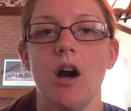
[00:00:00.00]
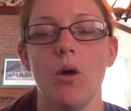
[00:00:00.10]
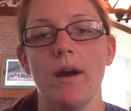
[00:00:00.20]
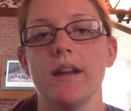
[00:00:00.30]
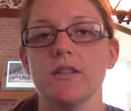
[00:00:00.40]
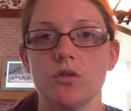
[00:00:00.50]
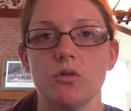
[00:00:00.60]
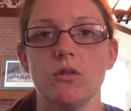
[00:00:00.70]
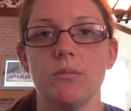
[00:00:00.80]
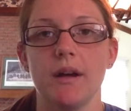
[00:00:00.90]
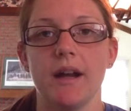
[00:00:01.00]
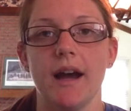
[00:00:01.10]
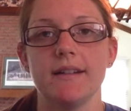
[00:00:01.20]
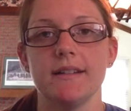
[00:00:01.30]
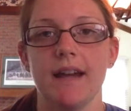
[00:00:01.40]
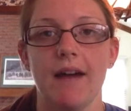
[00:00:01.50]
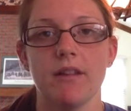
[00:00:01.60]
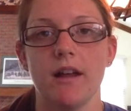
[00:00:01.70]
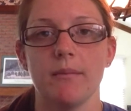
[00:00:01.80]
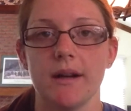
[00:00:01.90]
away at school, but I didn't have a
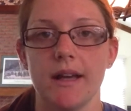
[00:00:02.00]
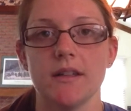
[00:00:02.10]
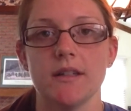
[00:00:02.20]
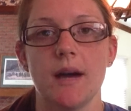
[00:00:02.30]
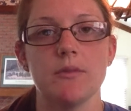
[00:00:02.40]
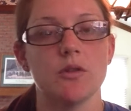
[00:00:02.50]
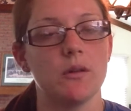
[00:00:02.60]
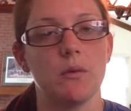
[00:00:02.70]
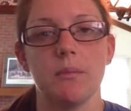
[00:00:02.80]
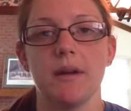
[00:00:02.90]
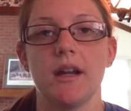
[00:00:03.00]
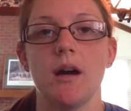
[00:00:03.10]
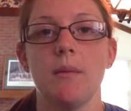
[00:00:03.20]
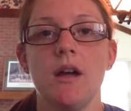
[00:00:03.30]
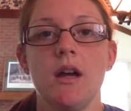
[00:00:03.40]
lot of money at the time, so I didn't want to pick it up.